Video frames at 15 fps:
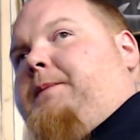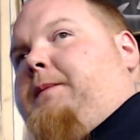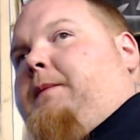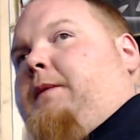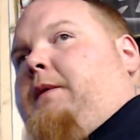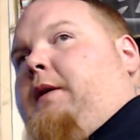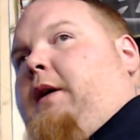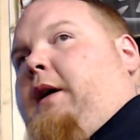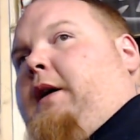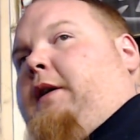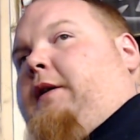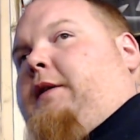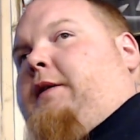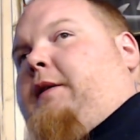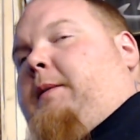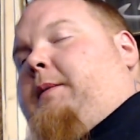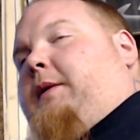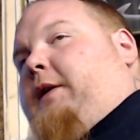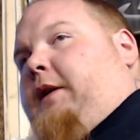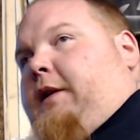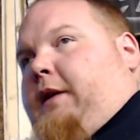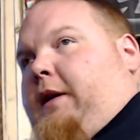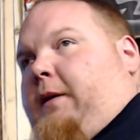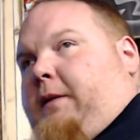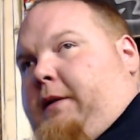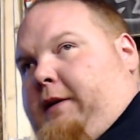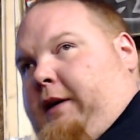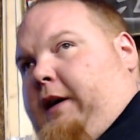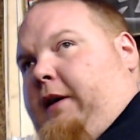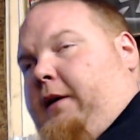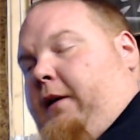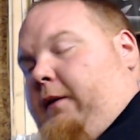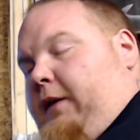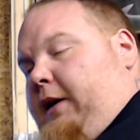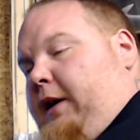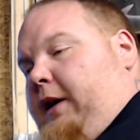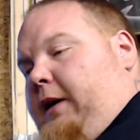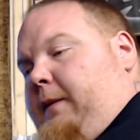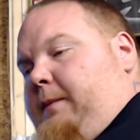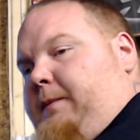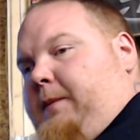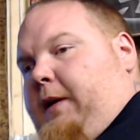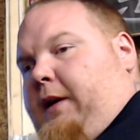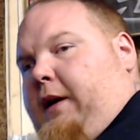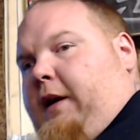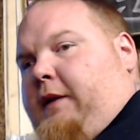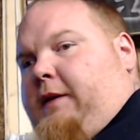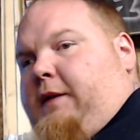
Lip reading: is something that they don't get to hear every day, and that's